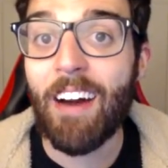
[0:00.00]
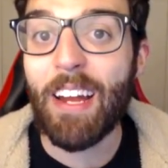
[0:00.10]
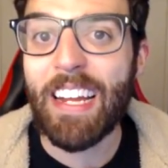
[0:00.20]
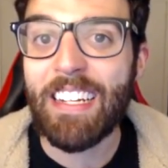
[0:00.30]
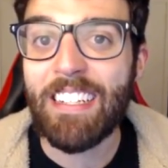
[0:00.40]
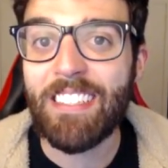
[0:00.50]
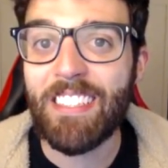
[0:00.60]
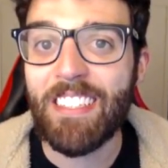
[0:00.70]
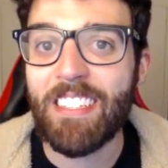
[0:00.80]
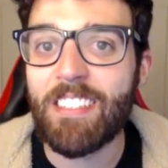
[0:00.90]
how
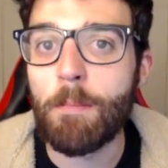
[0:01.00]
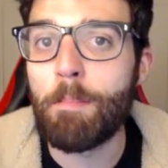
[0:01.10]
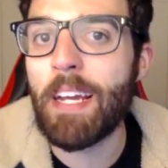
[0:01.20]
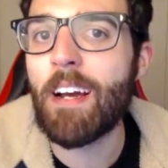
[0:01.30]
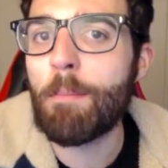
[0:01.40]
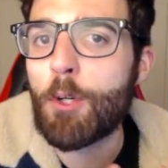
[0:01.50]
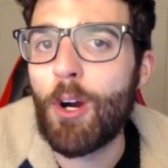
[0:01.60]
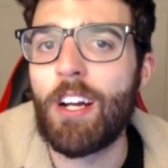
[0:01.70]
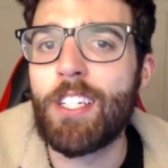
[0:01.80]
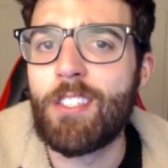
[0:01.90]
easy it is to pick up
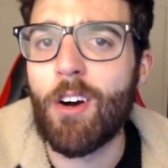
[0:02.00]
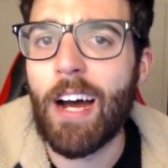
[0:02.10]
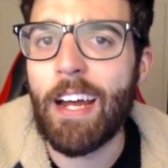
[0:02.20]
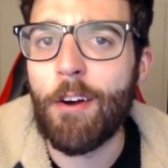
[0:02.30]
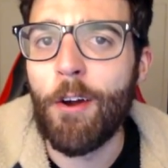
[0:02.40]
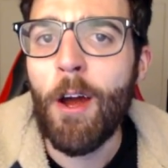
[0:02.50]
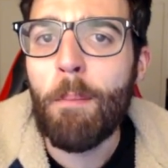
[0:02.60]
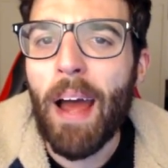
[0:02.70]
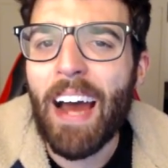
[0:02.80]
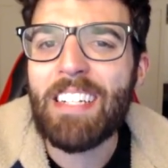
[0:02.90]
Krunker.io,
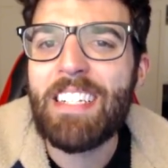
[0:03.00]
but how